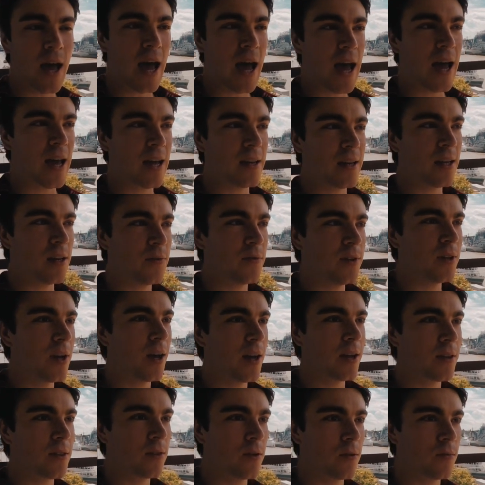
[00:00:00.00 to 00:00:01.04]
And if you
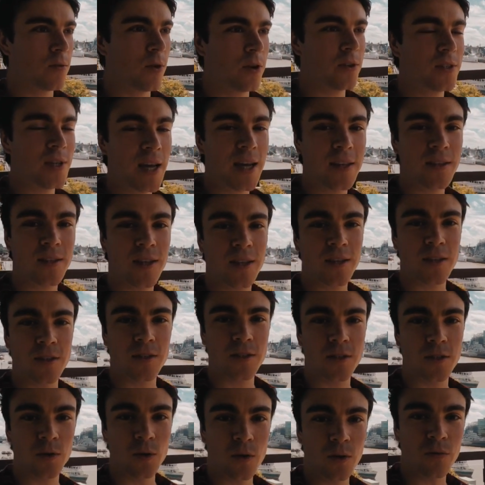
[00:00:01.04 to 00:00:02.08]
like the
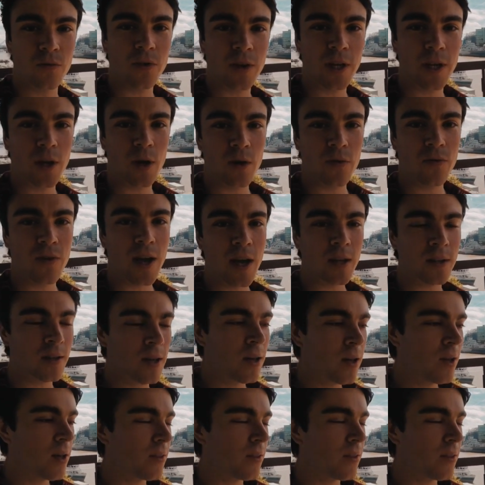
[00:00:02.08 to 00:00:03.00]
rotating sort of video effect,